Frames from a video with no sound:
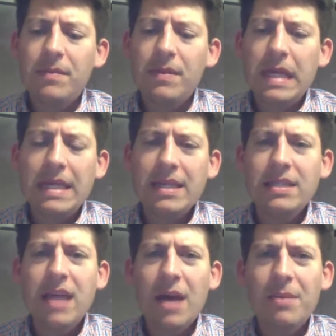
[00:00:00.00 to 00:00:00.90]
in
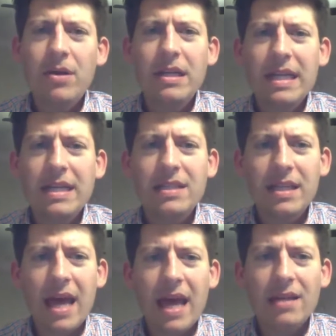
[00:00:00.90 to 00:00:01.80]
this time period and into
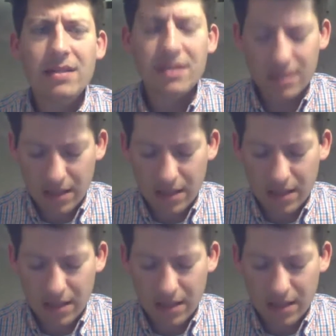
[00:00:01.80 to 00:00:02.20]
next.